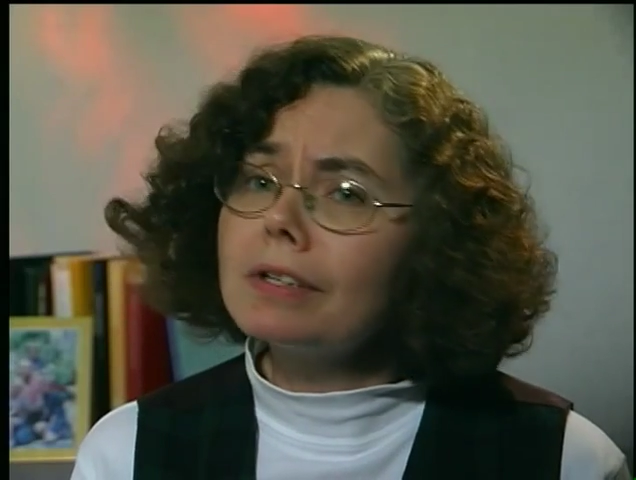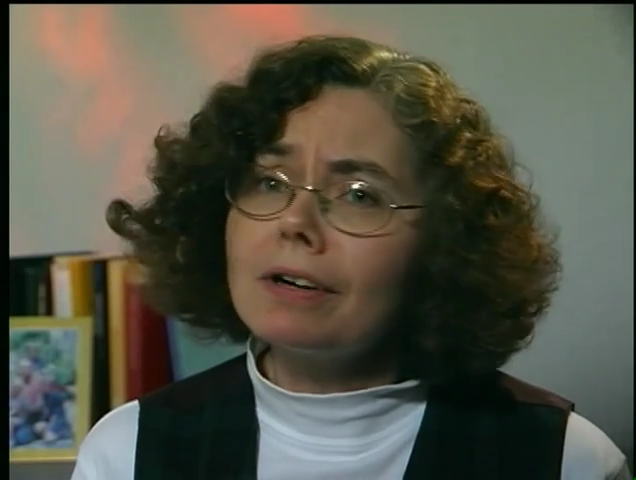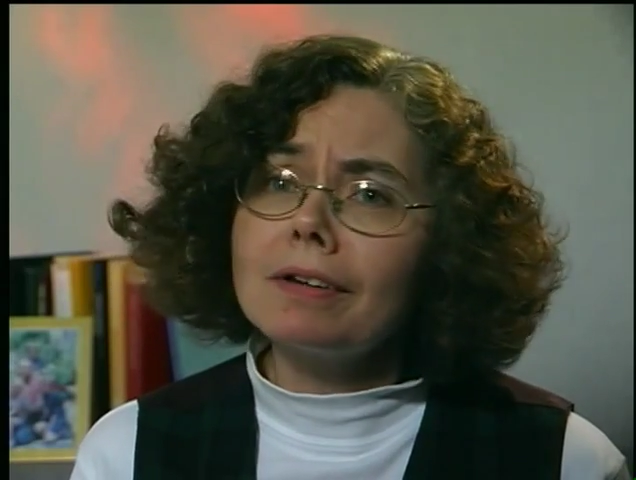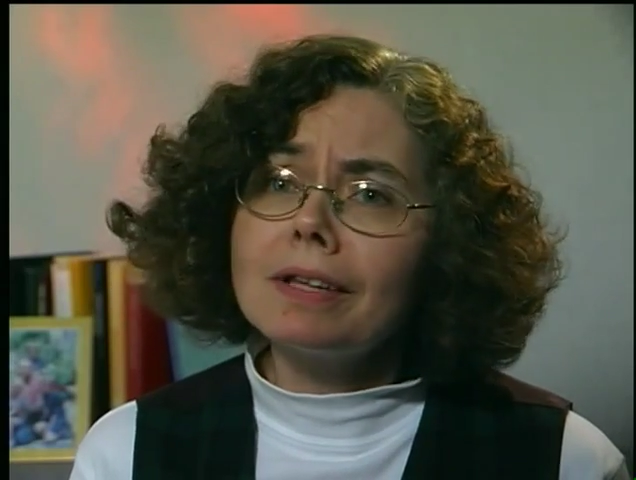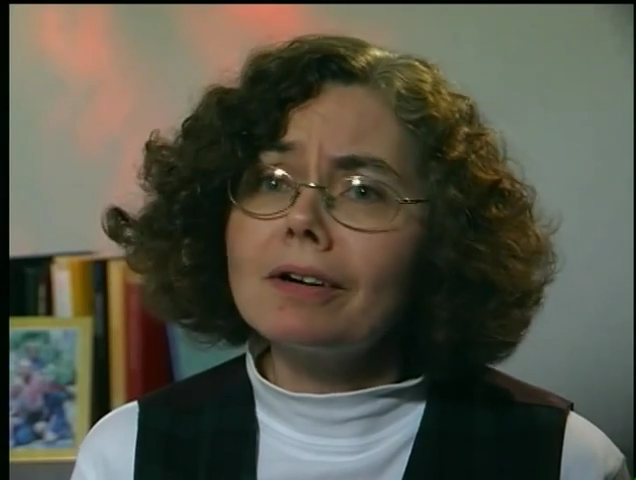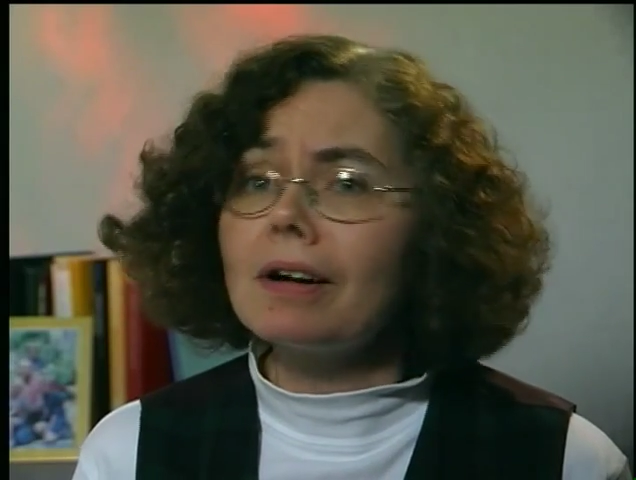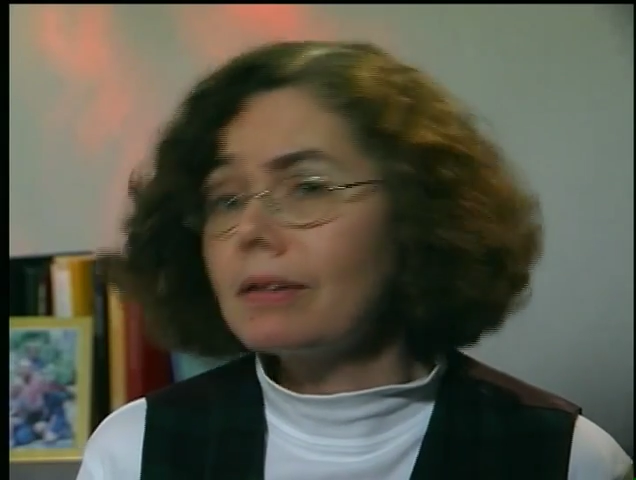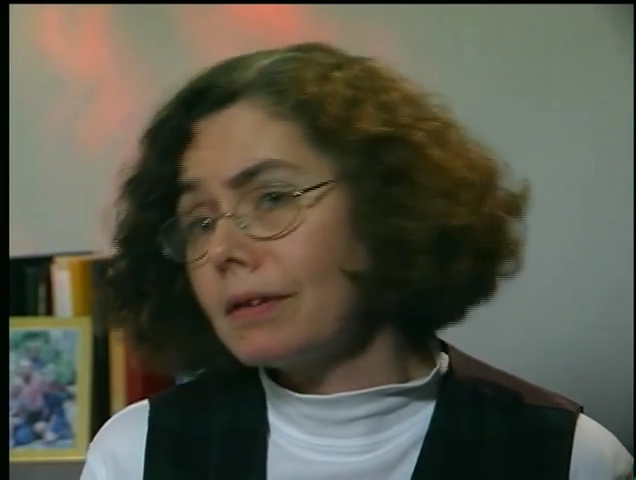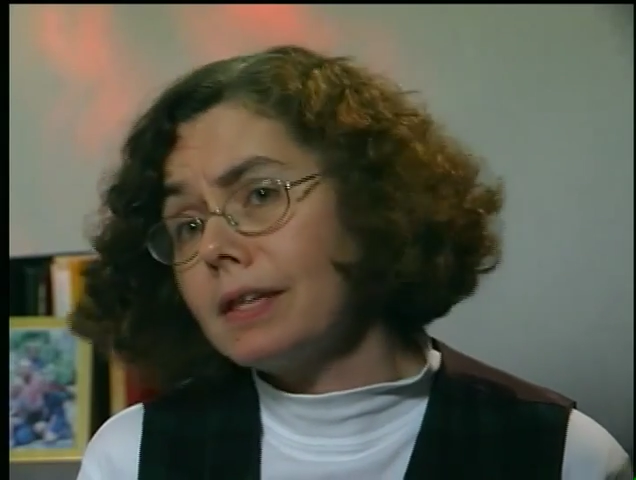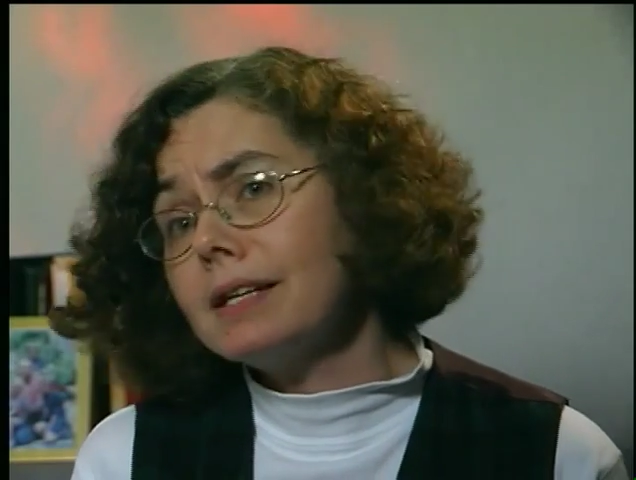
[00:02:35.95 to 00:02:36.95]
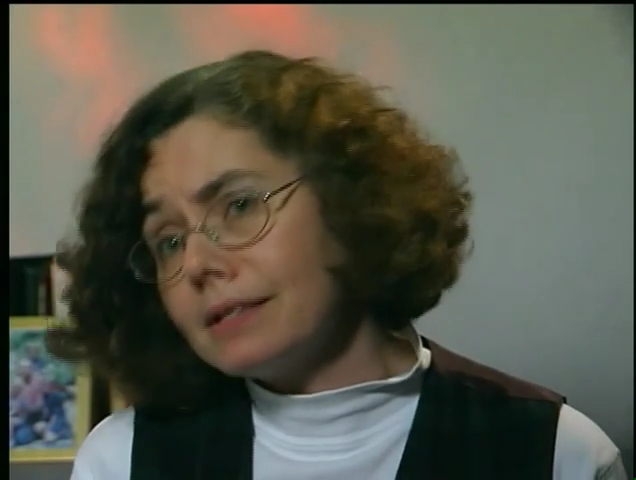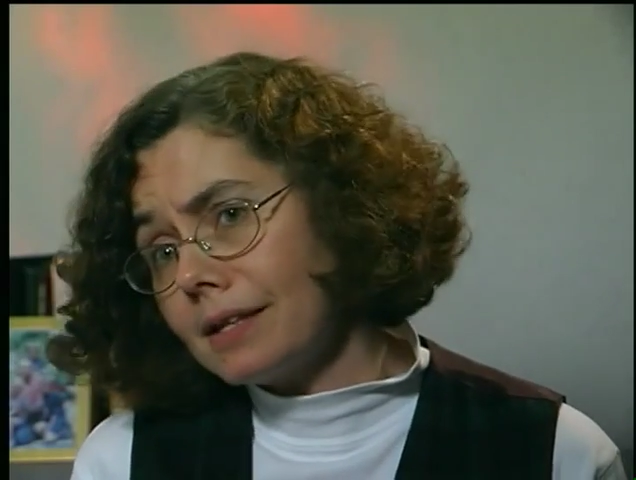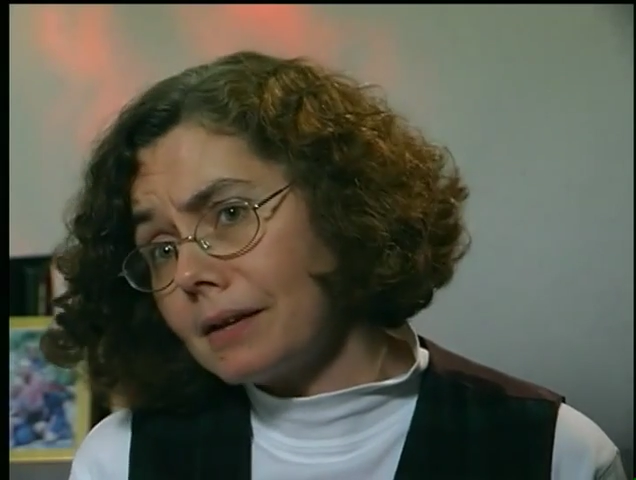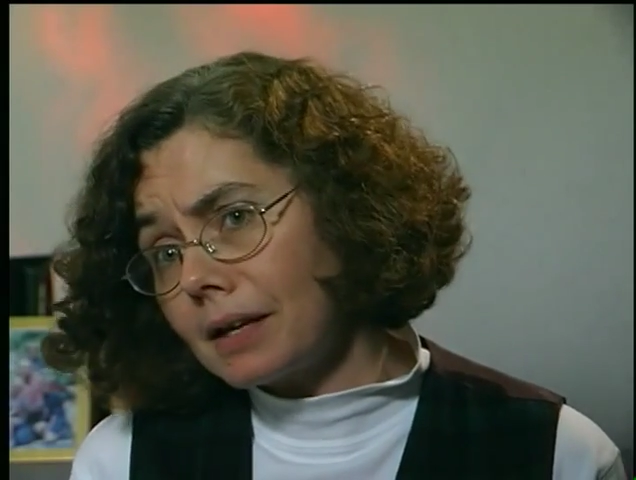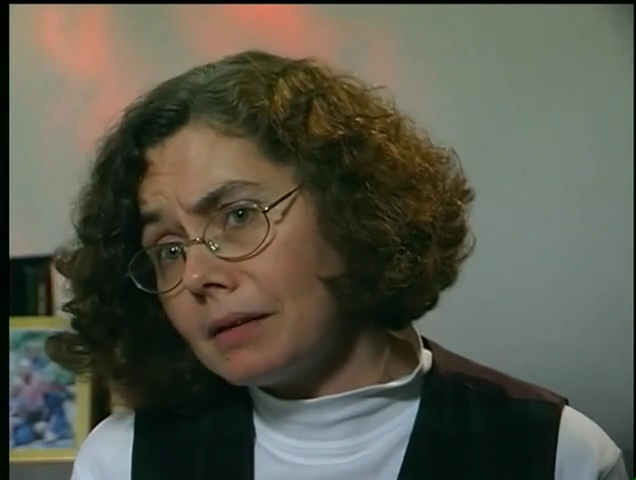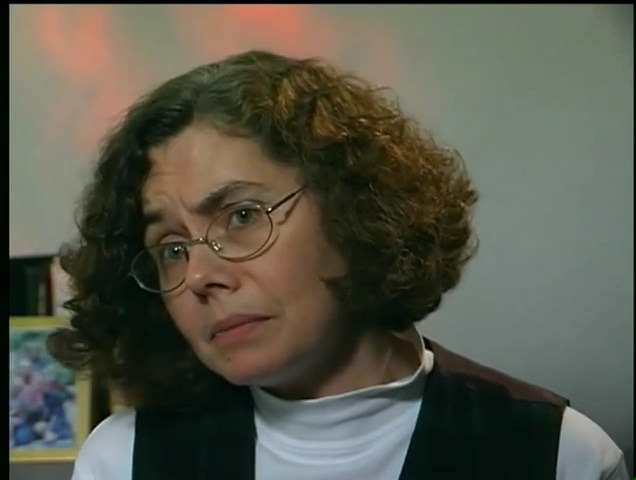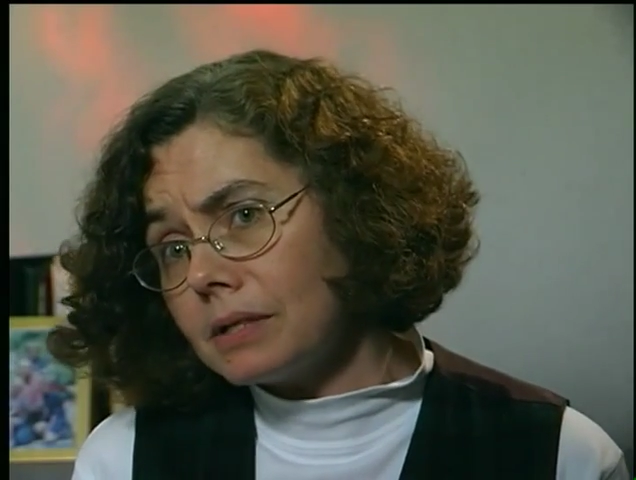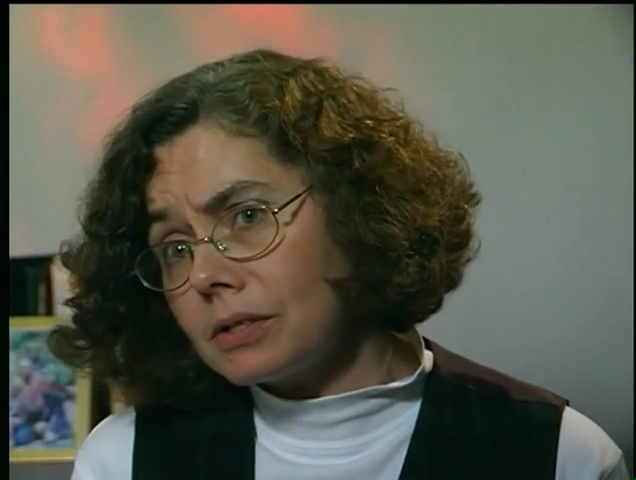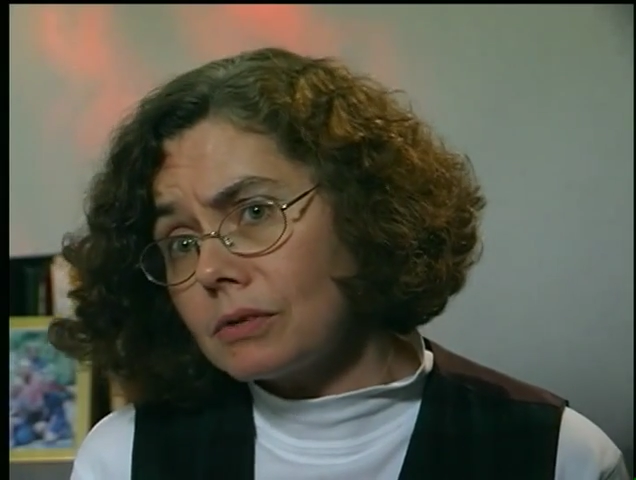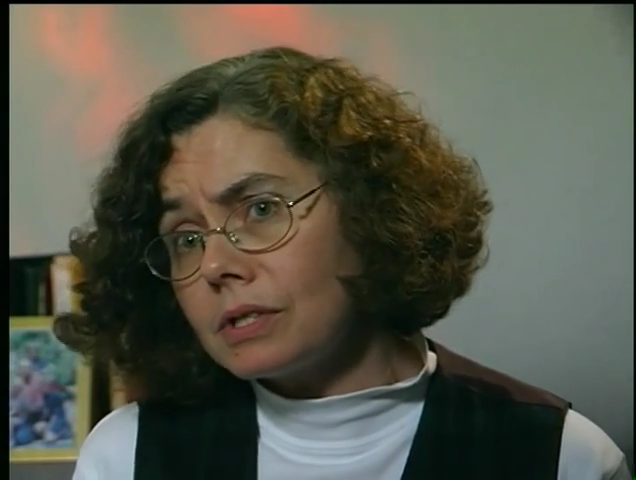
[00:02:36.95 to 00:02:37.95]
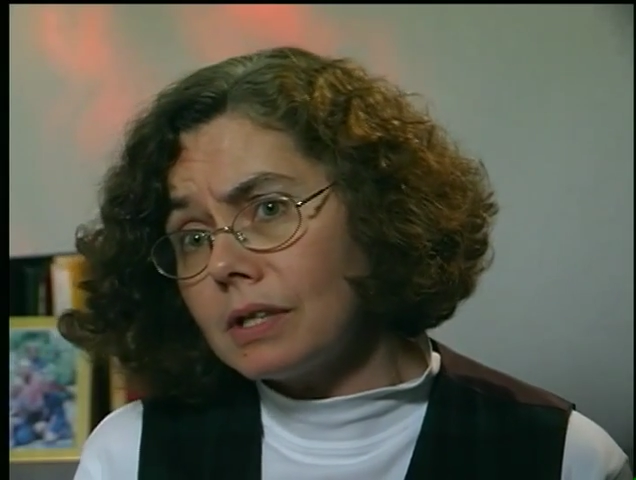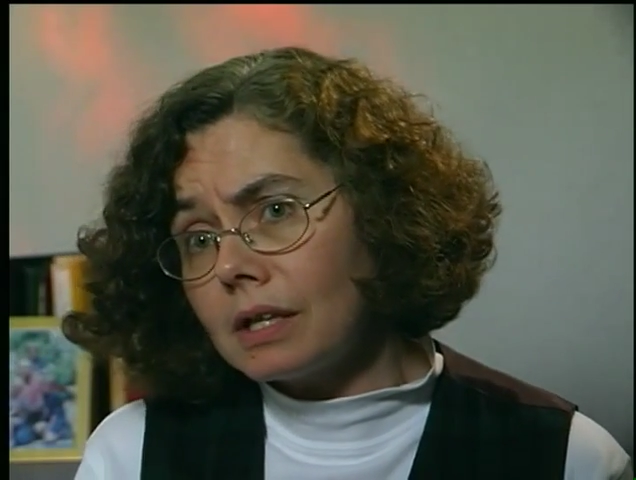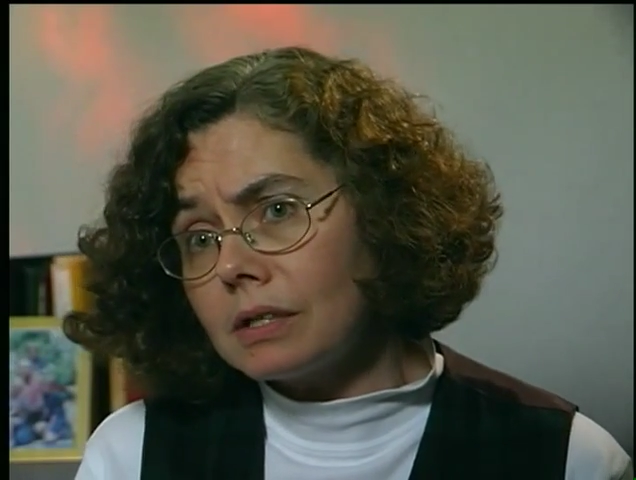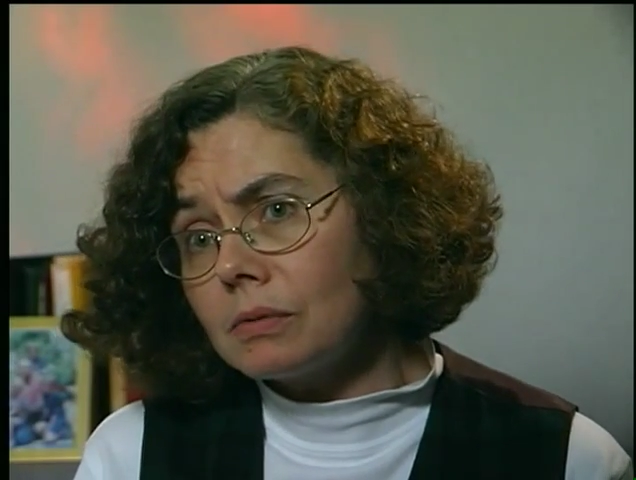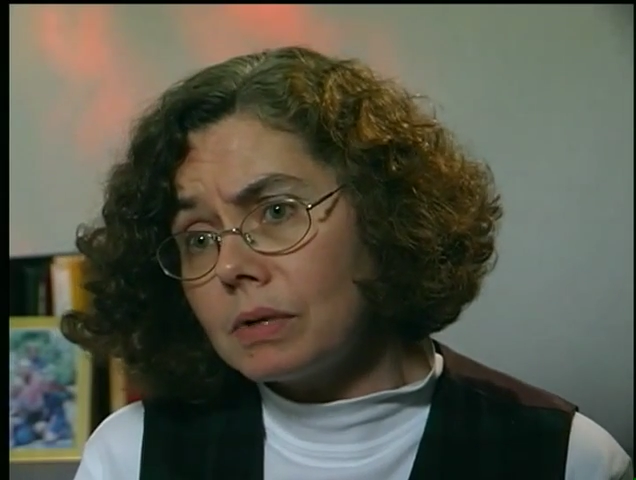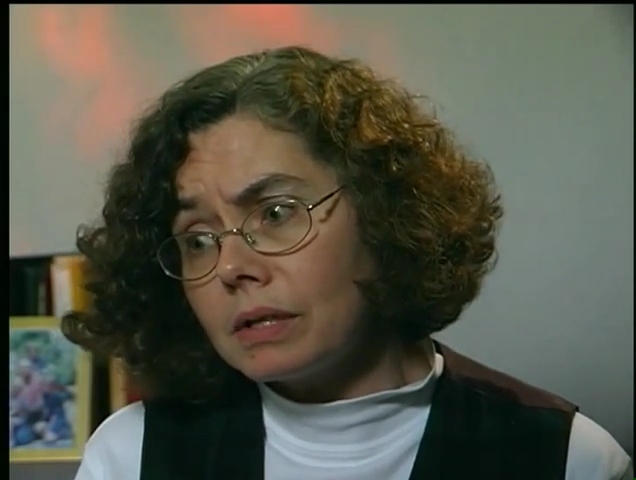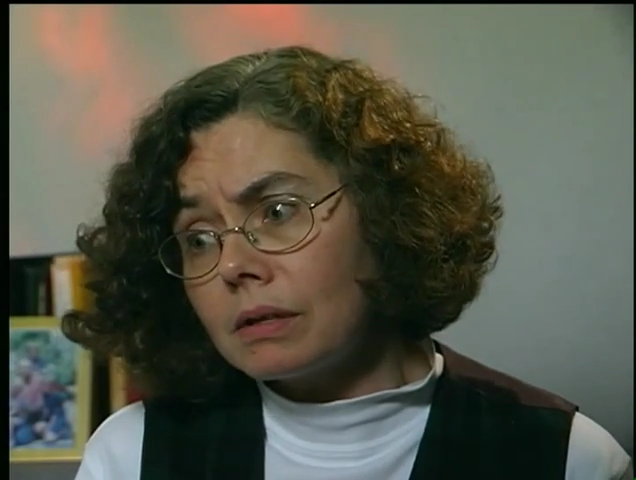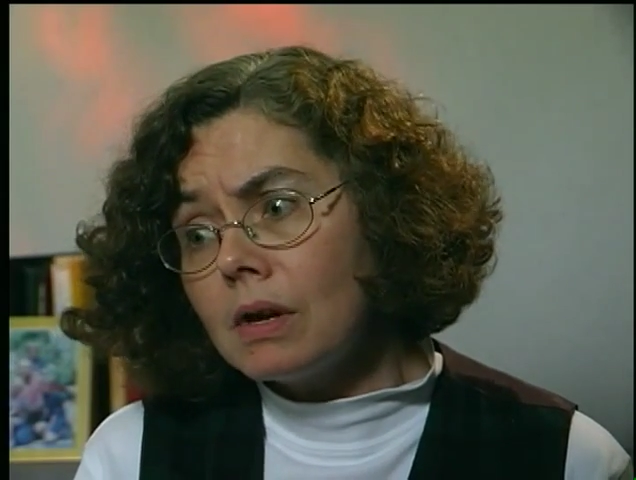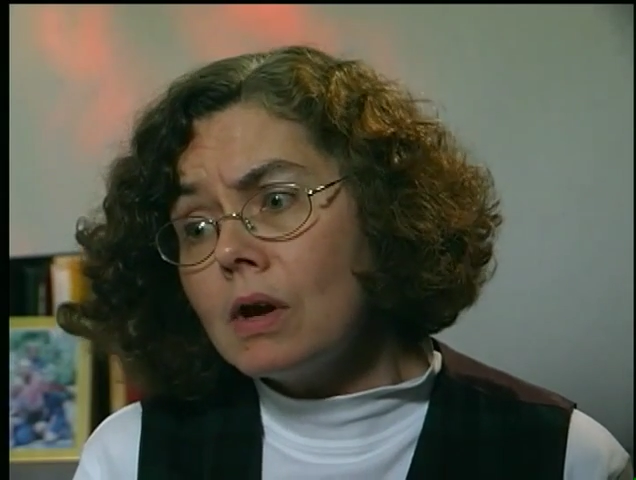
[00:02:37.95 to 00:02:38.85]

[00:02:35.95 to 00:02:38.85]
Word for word: There are, there are other things that can be associated with